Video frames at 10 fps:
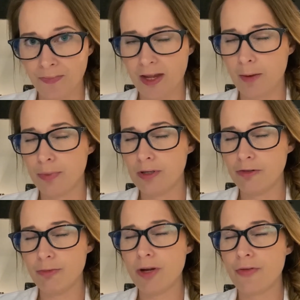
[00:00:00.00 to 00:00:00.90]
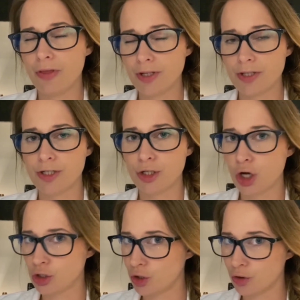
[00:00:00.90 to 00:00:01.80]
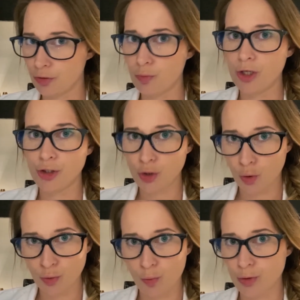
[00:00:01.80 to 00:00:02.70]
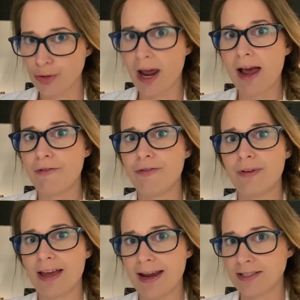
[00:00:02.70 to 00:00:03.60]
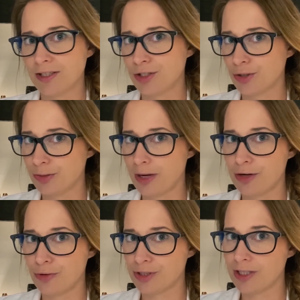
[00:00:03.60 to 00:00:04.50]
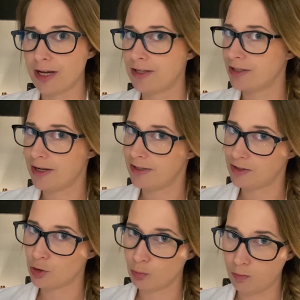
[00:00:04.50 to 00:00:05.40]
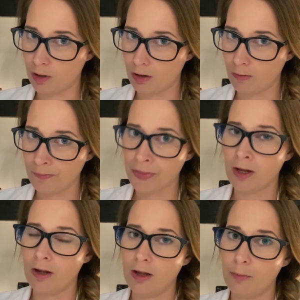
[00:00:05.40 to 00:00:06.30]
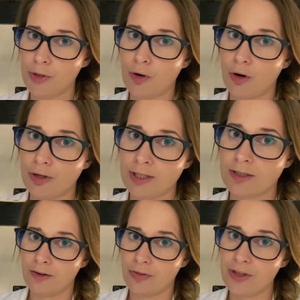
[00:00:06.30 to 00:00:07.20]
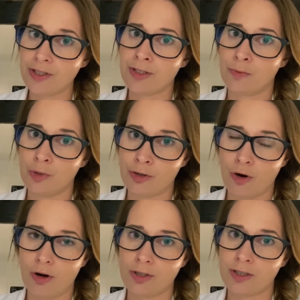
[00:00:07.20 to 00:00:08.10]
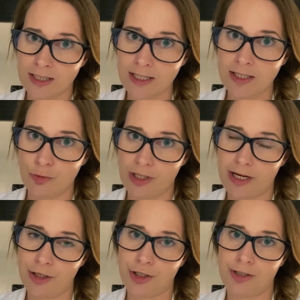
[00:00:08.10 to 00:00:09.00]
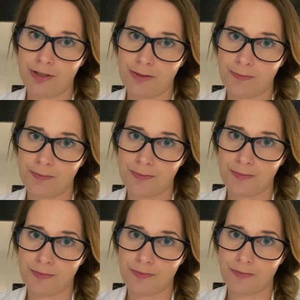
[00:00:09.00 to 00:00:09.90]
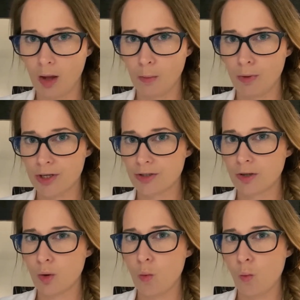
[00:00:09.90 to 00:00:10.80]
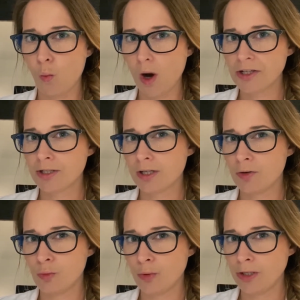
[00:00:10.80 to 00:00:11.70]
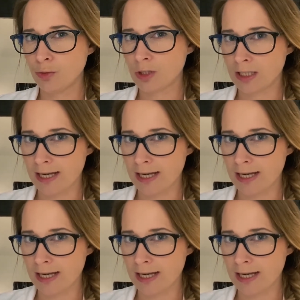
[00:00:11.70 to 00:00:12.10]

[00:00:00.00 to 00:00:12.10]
And believe me, this is not good. We don't want to have excess sodium hydroxide in a soap bar, because this will cause skin irritations. But what if we use